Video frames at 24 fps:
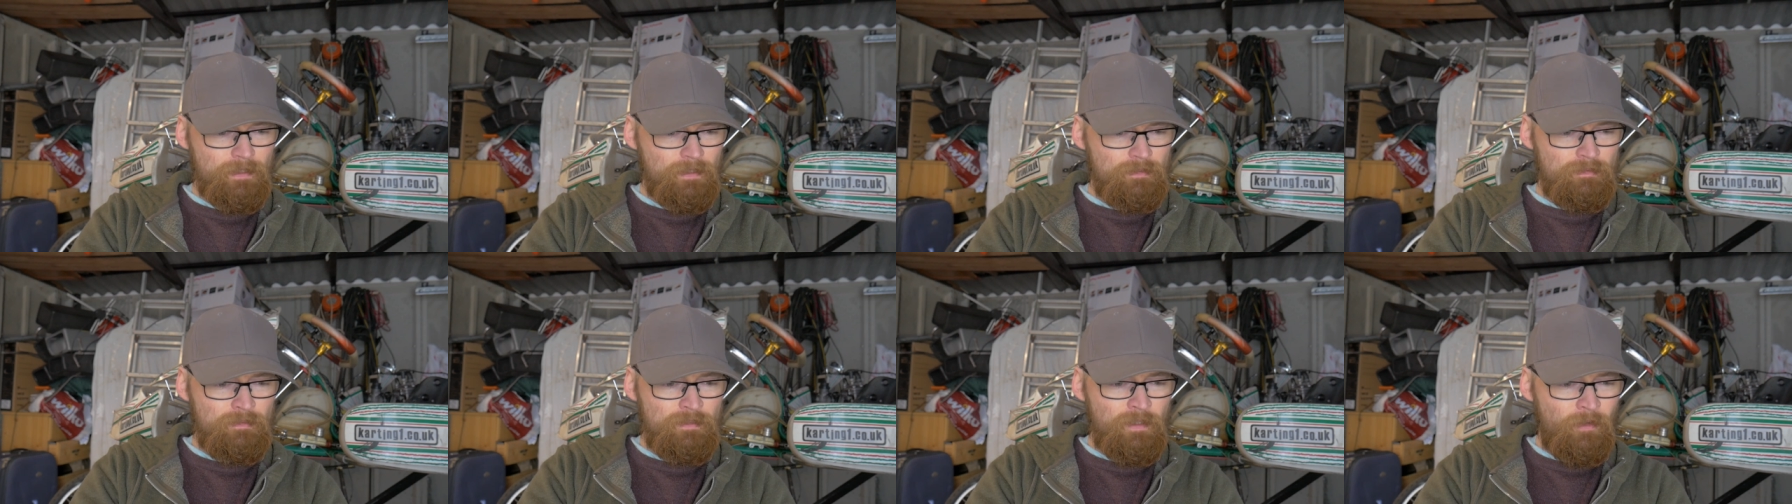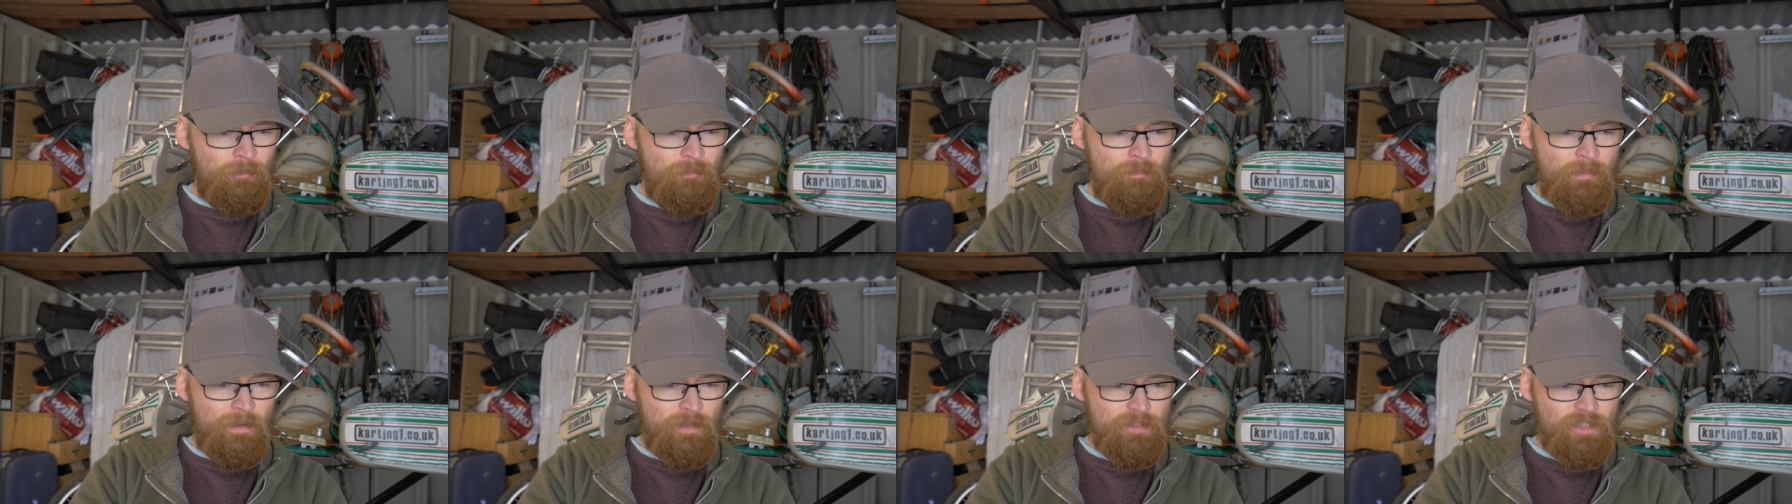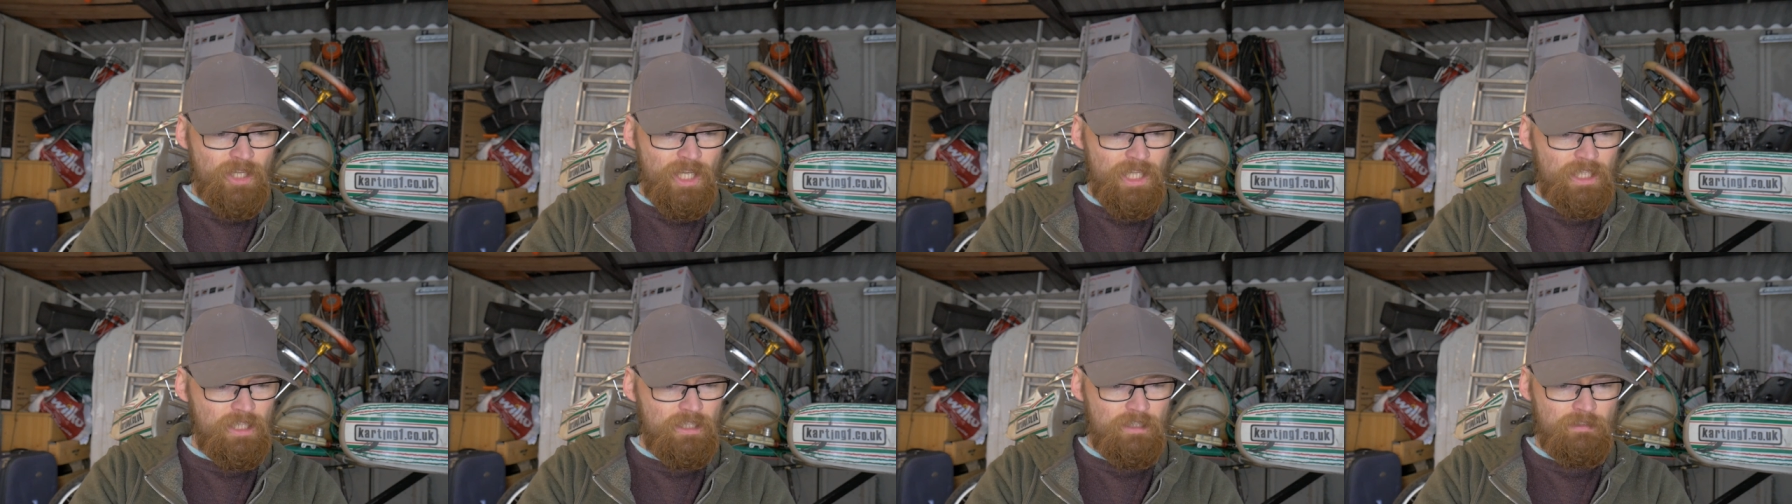don't know
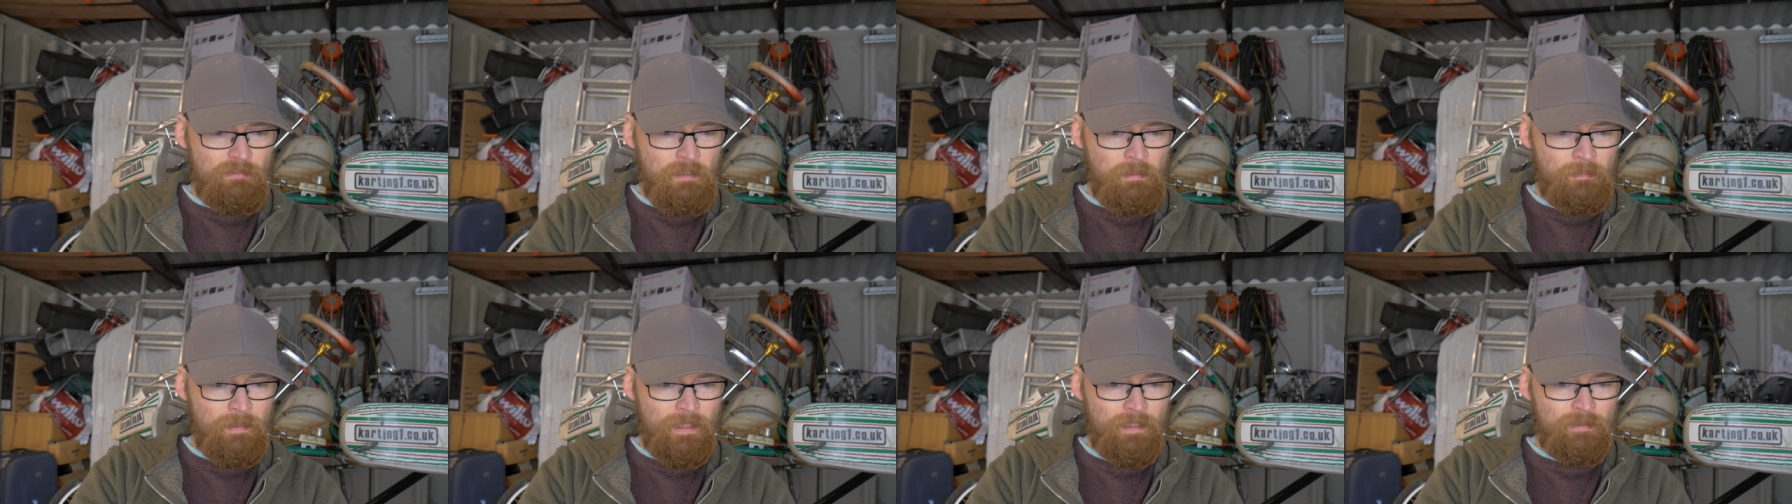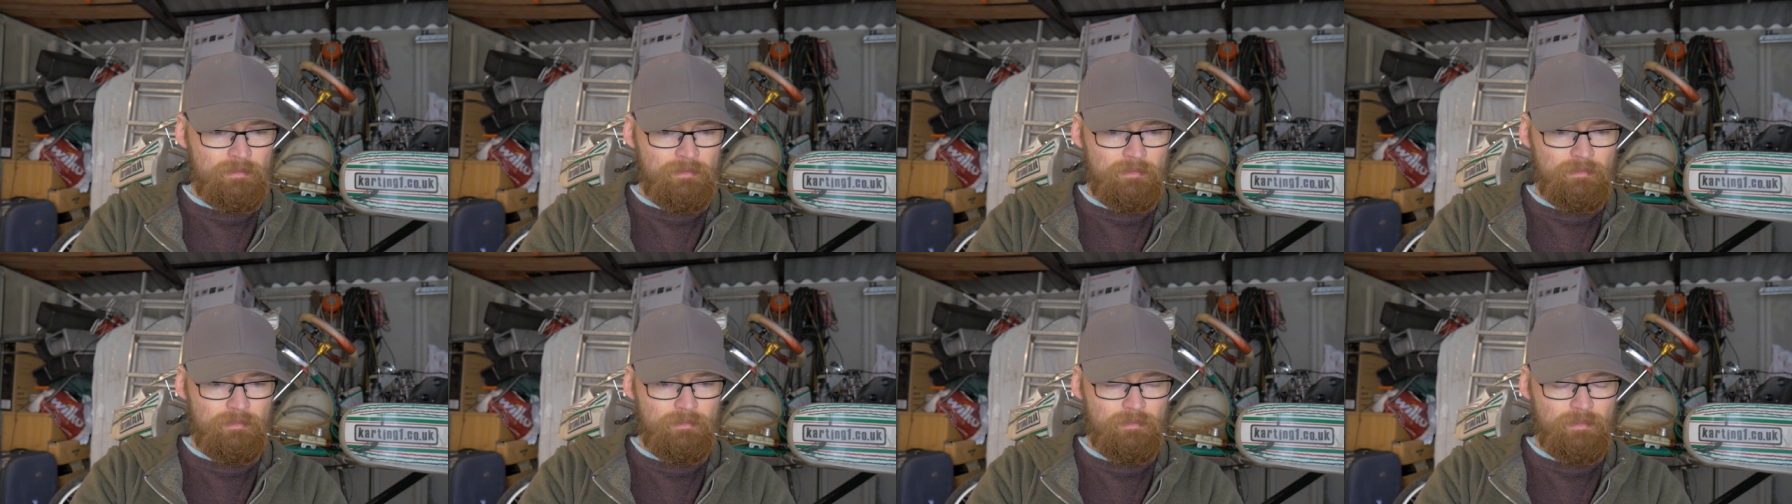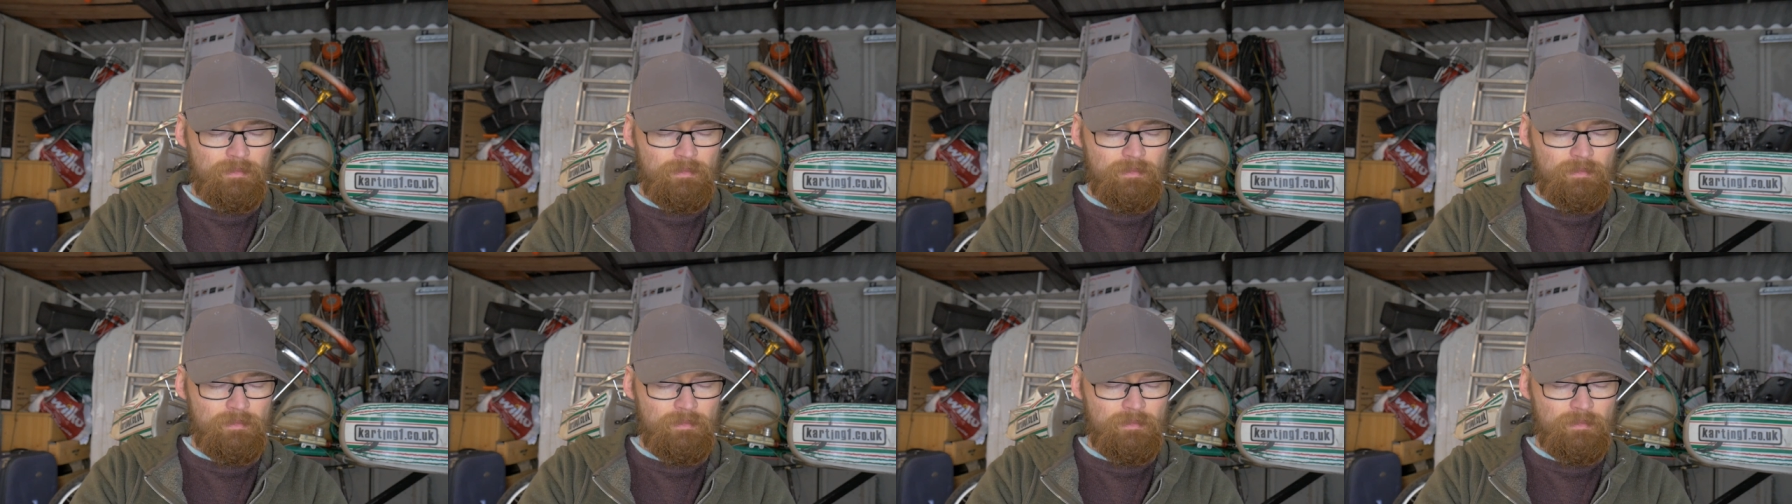much history about